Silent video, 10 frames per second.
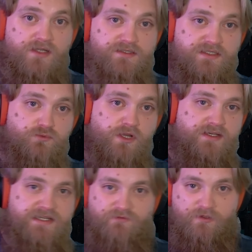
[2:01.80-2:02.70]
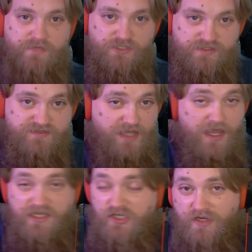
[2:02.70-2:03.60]
to run different missions,
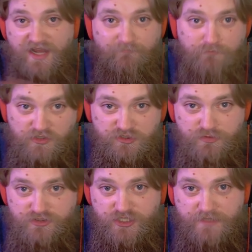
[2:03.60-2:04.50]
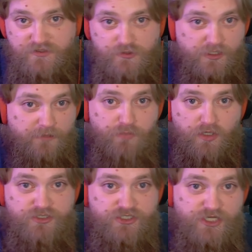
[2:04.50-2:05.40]
you can have multiple ships, you can
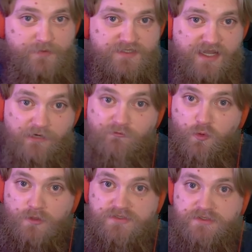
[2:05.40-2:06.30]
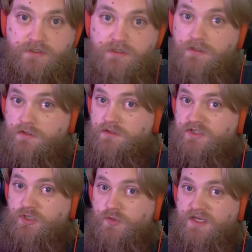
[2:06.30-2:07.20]
purchase ships, and of course,
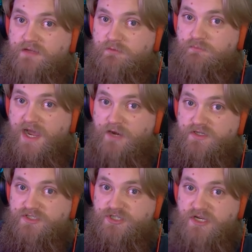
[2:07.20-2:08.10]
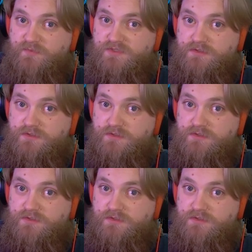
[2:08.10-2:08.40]
you can even pirate ships.